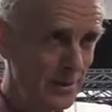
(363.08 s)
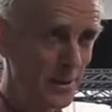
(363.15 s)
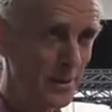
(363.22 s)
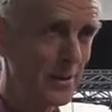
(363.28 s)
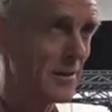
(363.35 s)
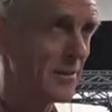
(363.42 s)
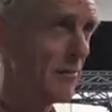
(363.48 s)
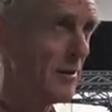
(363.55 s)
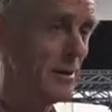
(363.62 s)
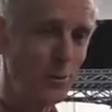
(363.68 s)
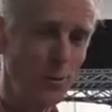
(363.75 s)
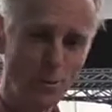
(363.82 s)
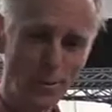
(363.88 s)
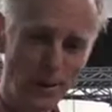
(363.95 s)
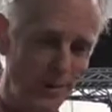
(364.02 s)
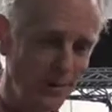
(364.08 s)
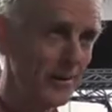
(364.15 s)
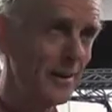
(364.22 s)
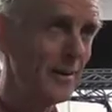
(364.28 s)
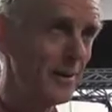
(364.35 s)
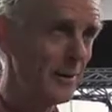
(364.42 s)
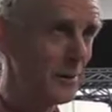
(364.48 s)
because he knew about
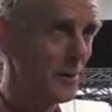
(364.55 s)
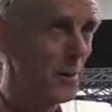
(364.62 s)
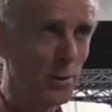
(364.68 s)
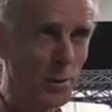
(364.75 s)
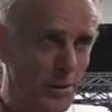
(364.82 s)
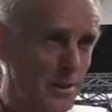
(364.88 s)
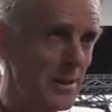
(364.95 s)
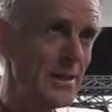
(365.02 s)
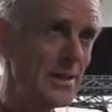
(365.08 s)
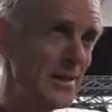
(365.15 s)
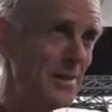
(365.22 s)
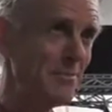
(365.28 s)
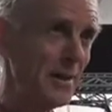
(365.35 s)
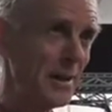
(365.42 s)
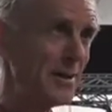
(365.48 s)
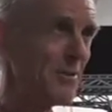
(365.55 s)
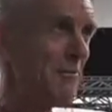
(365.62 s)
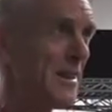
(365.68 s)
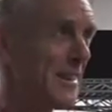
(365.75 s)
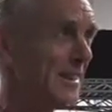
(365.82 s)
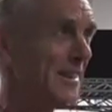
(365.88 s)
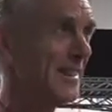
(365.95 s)
the growing season and the
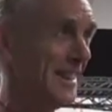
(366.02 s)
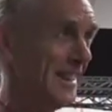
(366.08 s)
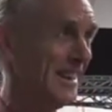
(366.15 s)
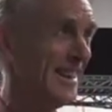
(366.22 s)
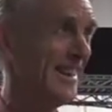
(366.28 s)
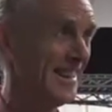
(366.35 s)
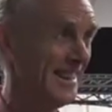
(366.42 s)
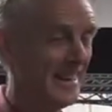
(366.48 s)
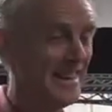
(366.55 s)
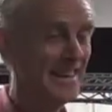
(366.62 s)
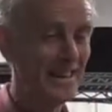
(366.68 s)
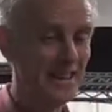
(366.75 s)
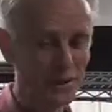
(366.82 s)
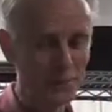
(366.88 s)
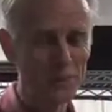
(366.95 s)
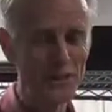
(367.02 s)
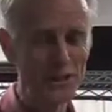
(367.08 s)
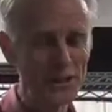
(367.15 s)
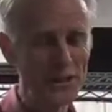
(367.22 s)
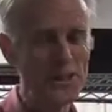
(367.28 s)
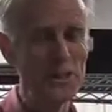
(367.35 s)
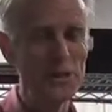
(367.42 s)
winter, the
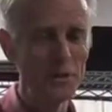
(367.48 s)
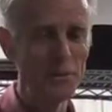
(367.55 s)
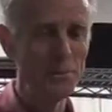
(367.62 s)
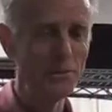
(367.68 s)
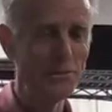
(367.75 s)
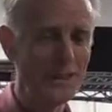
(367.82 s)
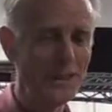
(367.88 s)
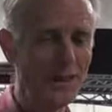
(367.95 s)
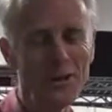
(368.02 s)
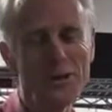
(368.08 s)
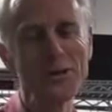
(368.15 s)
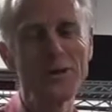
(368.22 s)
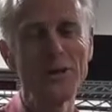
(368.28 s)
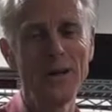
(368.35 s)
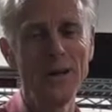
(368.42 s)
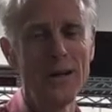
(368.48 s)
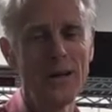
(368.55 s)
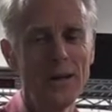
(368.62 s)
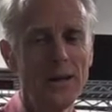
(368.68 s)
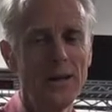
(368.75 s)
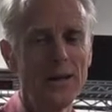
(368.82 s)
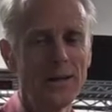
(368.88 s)
differences between those.
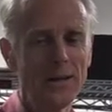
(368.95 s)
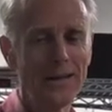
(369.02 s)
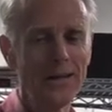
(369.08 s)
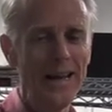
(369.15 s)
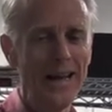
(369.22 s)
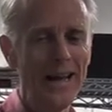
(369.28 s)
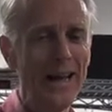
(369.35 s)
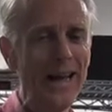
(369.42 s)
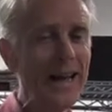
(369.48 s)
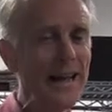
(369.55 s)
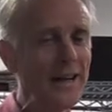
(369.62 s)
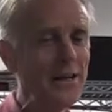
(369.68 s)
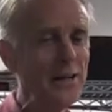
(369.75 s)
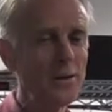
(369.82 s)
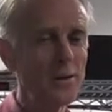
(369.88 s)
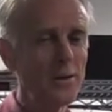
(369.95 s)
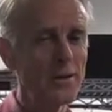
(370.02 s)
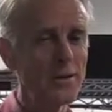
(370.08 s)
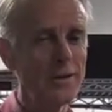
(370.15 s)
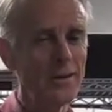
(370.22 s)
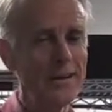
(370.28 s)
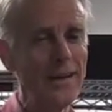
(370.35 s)
And he saw
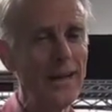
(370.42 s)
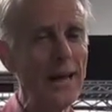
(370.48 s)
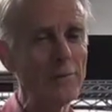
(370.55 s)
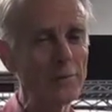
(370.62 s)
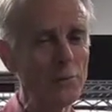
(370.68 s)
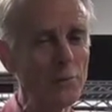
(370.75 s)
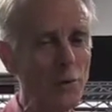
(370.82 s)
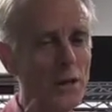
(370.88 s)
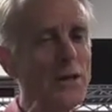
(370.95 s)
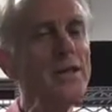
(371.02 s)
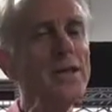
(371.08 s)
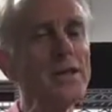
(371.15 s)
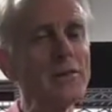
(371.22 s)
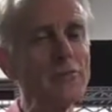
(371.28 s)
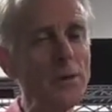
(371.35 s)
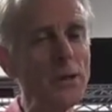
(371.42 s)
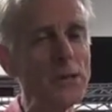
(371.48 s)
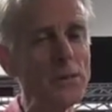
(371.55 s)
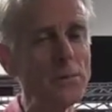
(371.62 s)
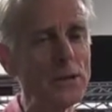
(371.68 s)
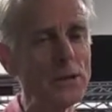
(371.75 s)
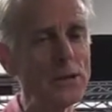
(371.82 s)
that after 1 year of
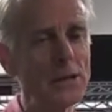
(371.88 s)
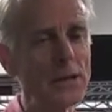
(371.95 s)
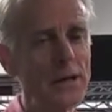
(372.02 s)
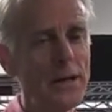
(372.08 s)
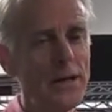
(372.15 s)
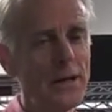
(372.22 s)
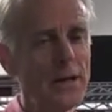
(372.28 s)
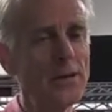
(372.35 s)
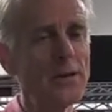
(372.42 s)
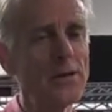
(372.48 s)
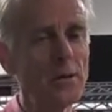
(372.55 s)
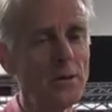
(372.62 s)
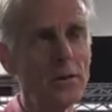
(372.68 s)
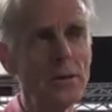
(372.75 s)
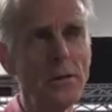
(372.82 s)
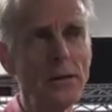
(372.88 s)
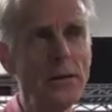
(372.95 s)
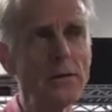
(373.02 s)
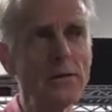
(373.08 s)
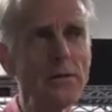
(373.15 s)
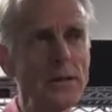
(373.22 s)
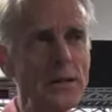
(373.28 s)
measurements, he saw the
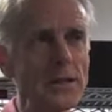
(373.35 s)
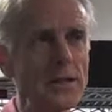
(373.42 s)
increase